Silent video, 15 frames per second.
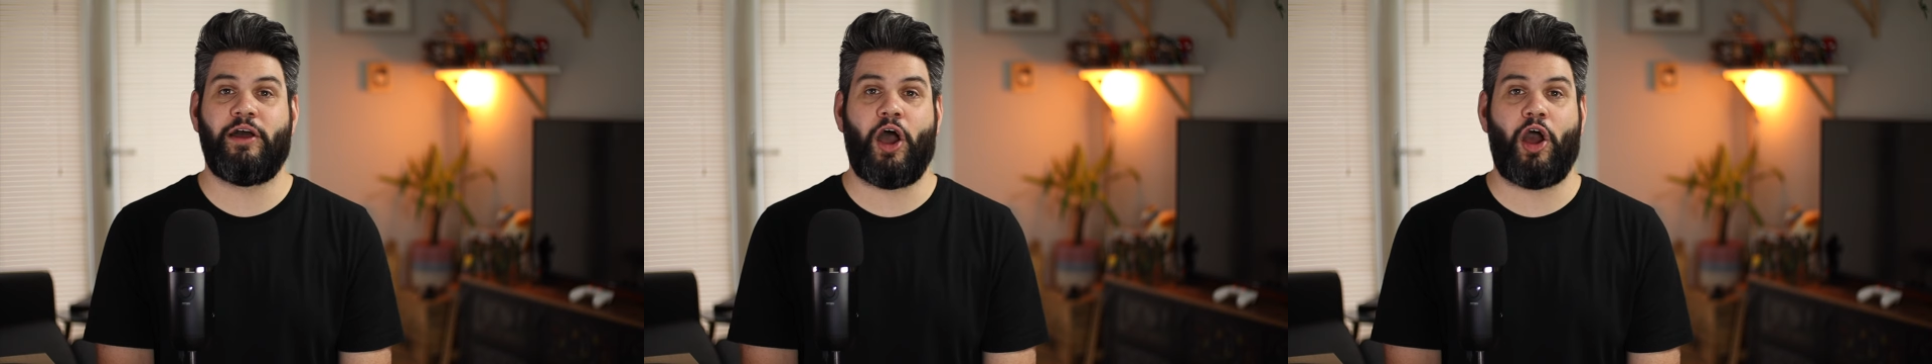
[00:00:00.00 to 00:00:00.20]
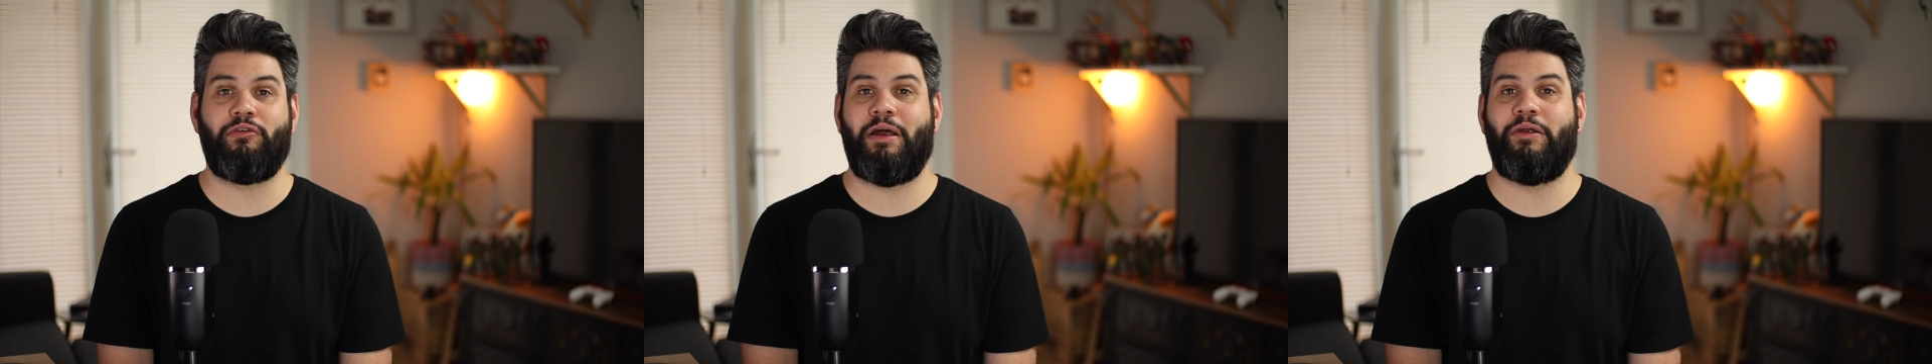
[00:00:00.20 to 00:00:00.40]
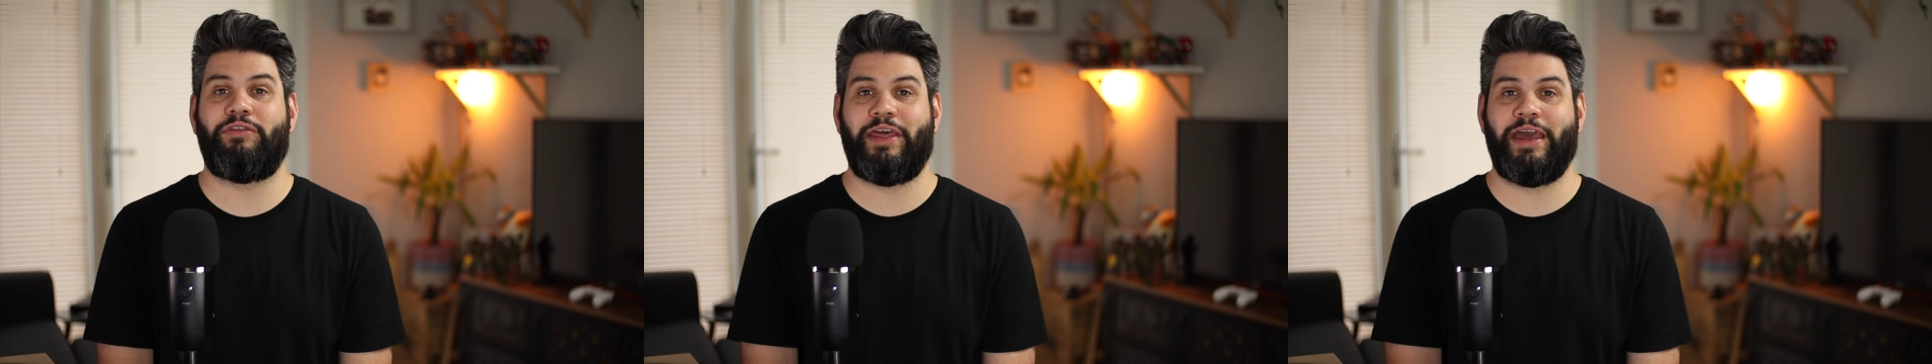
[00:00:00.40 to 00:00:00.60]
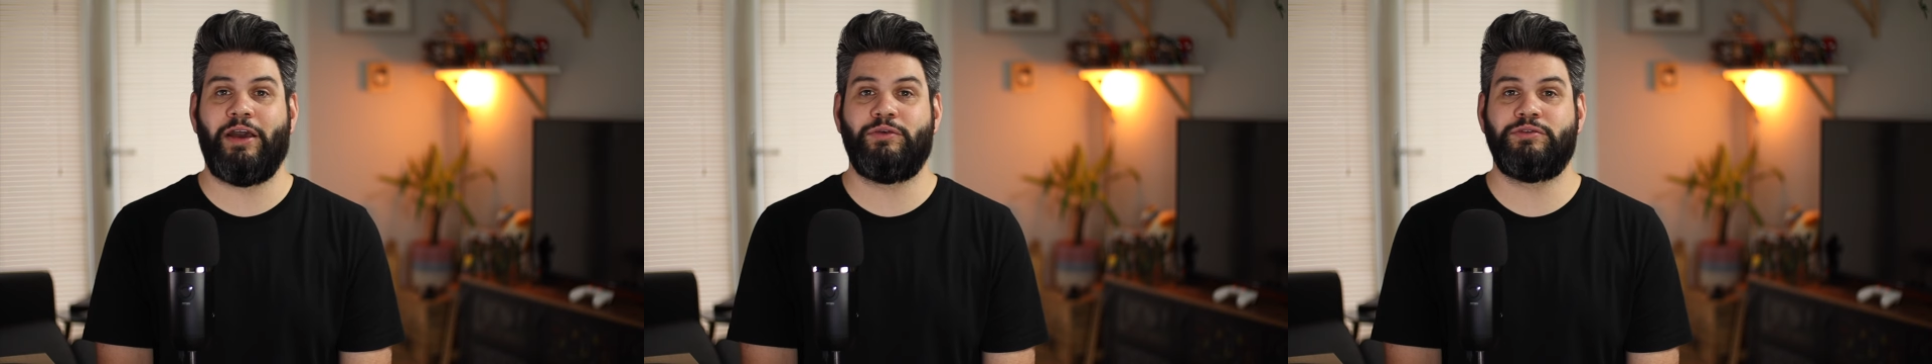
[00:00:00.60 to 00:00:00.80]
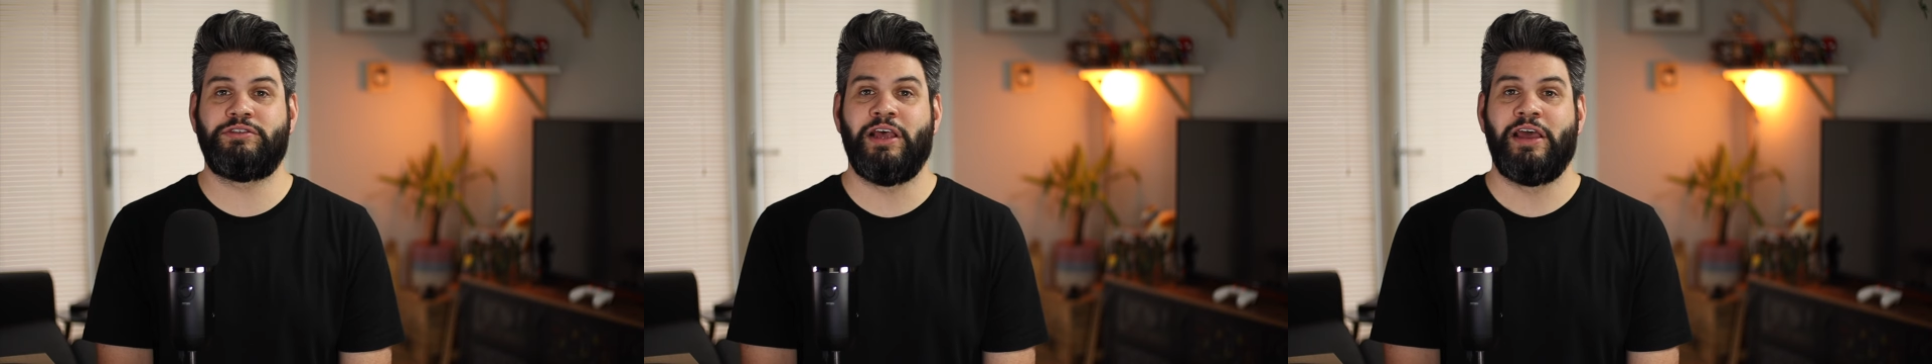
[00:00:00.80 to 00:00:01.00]
are around the
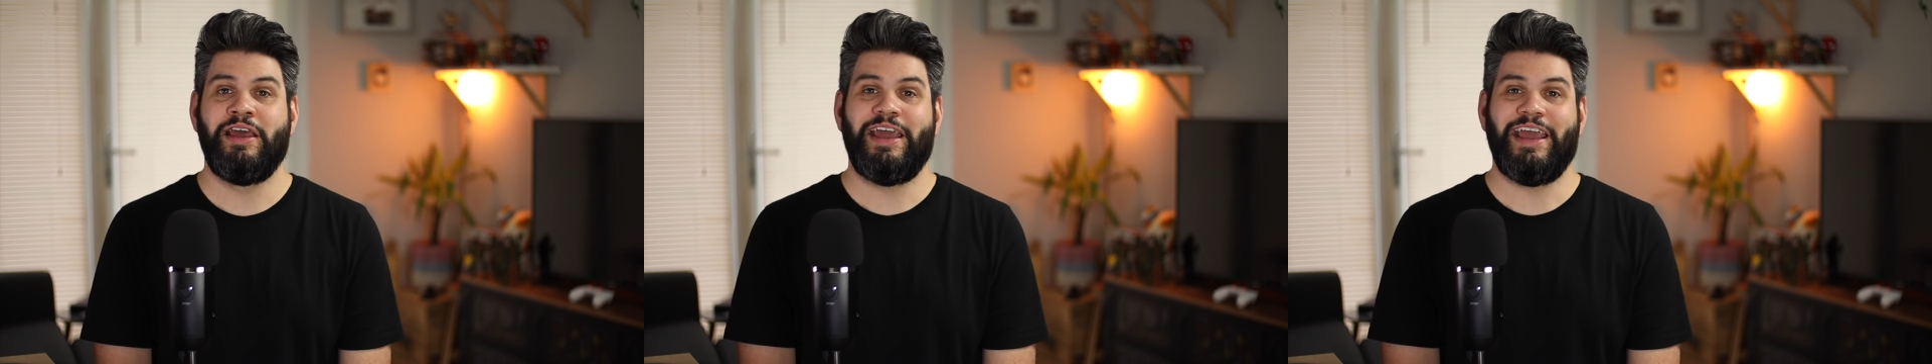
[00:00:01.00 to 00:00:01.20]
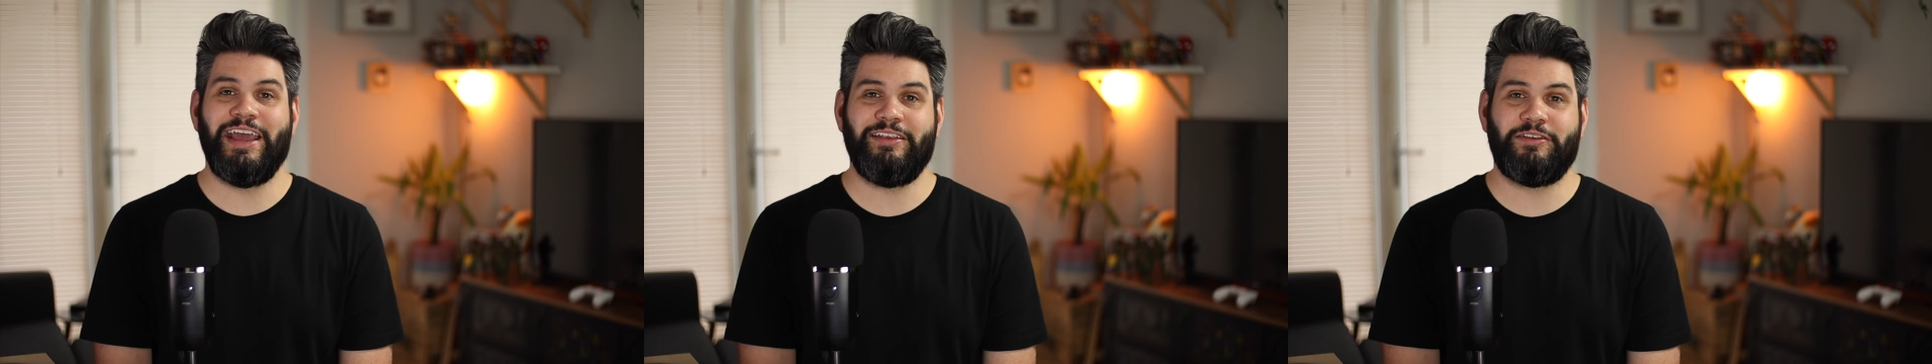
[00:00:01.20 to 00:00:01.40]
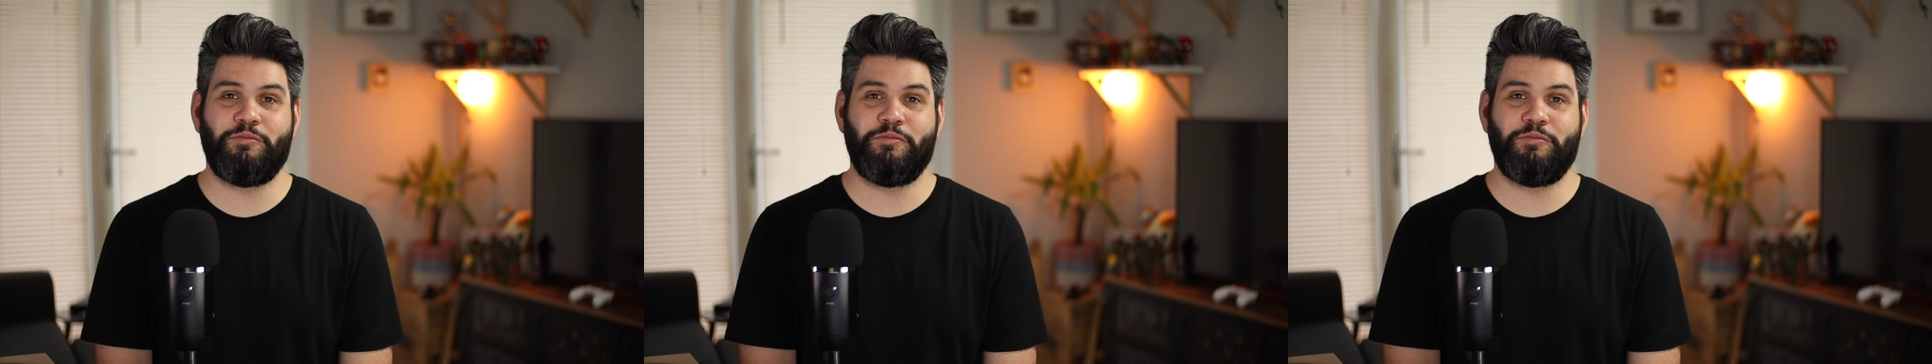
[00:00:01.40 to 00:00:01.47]
house. It's